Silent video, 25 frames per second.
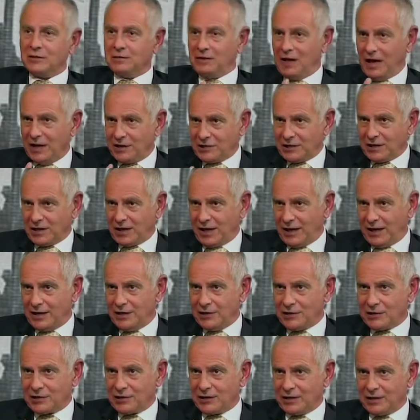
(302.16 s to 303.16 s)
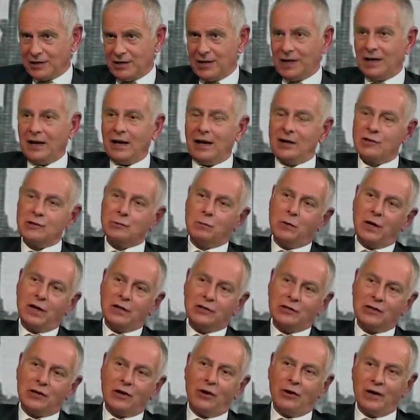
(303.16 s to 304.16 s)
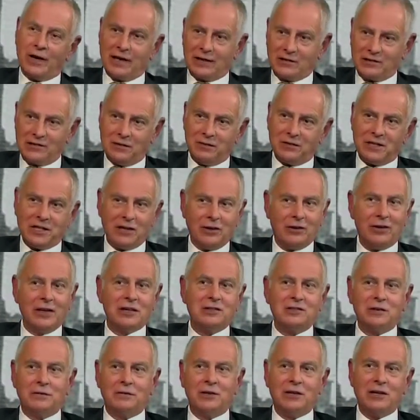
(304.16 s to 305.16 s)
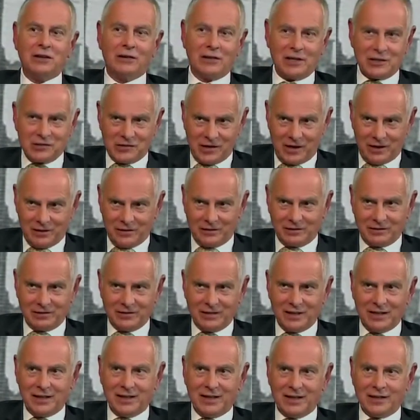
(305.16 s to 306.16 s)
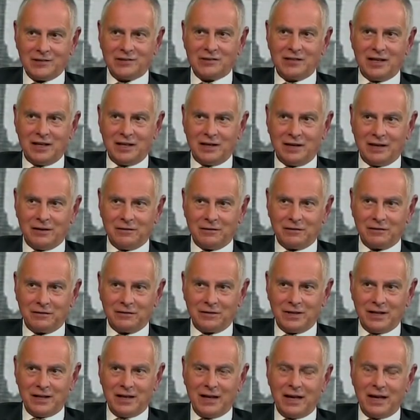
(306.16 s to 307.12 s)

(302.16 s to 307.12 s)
of education as well as connectivity. Connectivity on its own isn't enough.